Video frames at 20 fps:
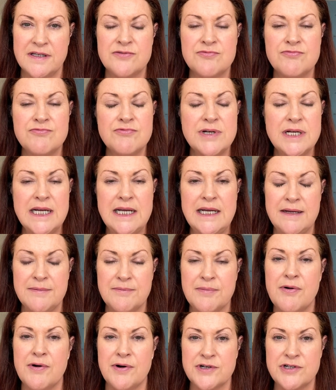it's really
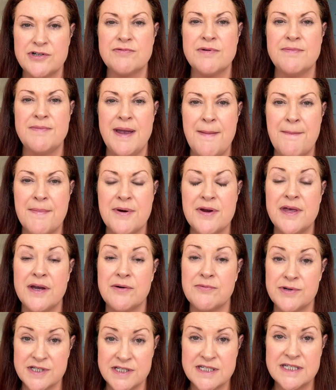important to remember
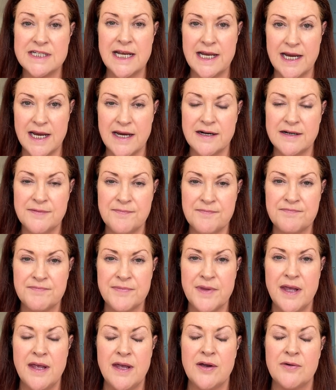that we're still here,
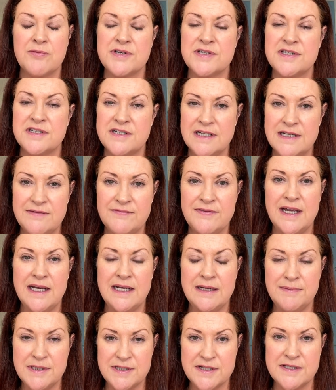we're still
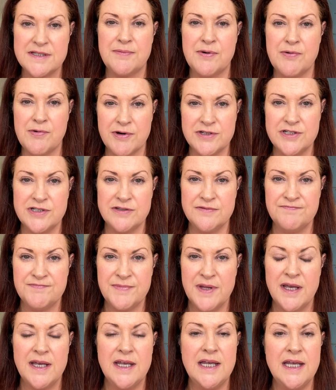available to support you
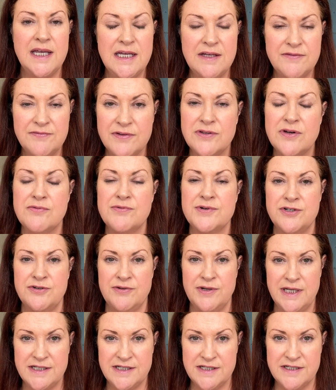even though we're
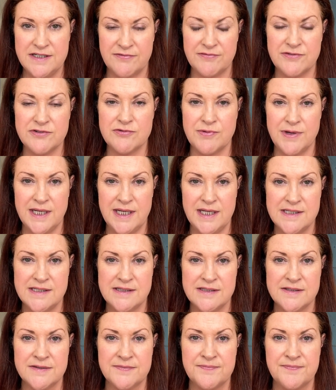doing it in different
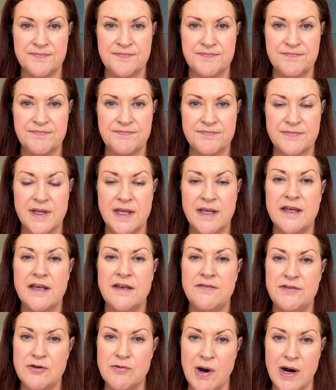ways.
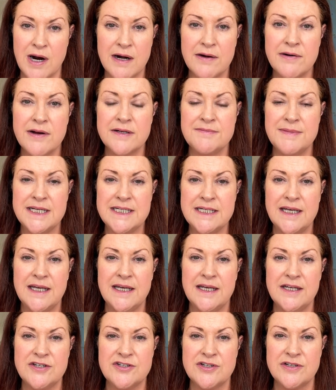If you are on
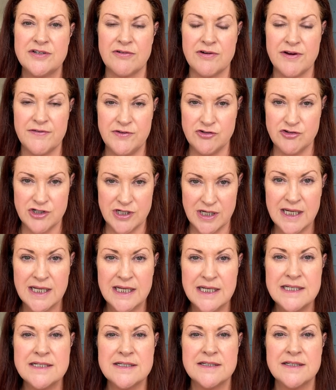medication or if your
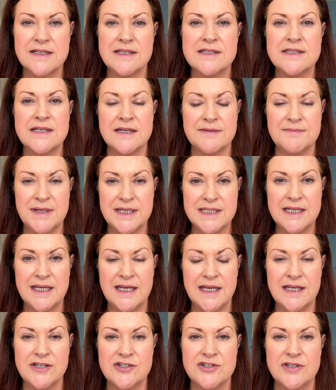child is on
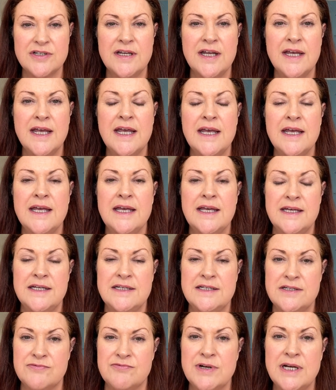medication, it
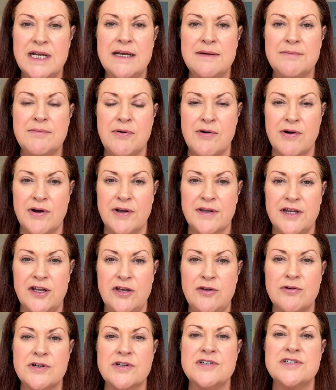is really important that
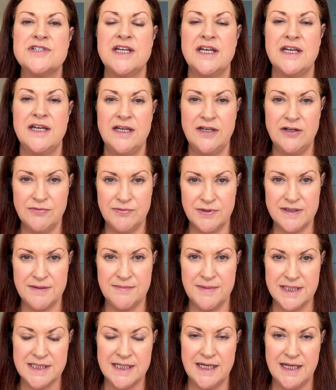you continue with the
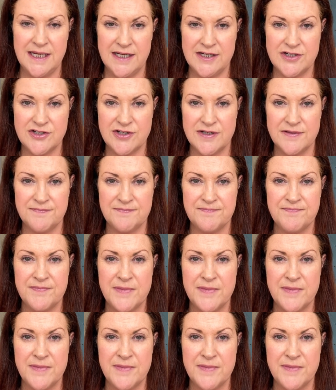medication